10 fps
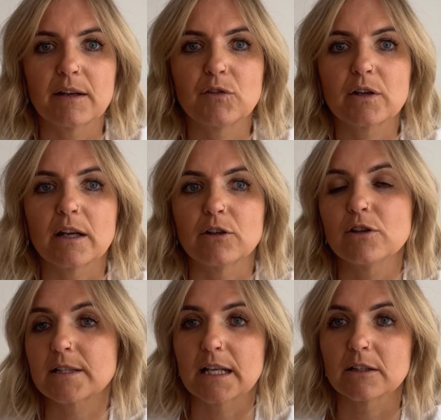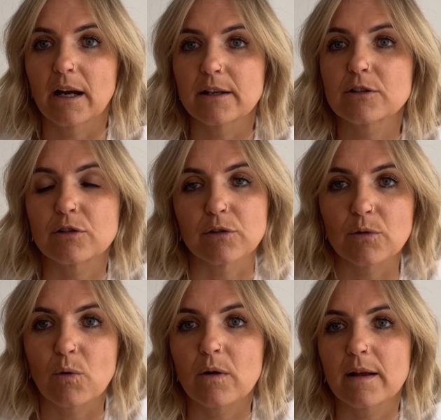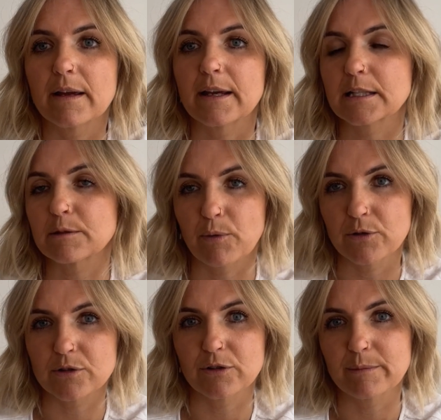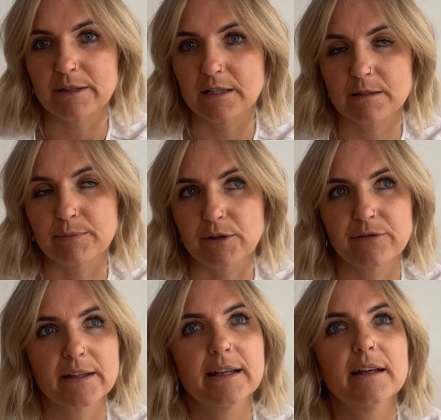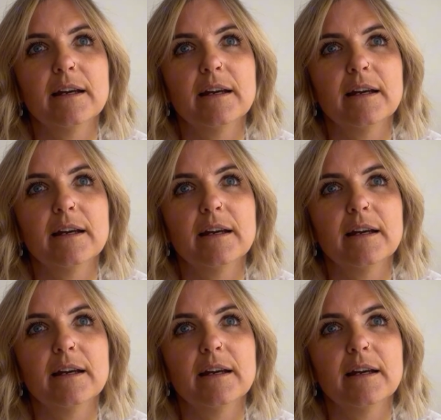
if you can use that light to expose your images beautifully.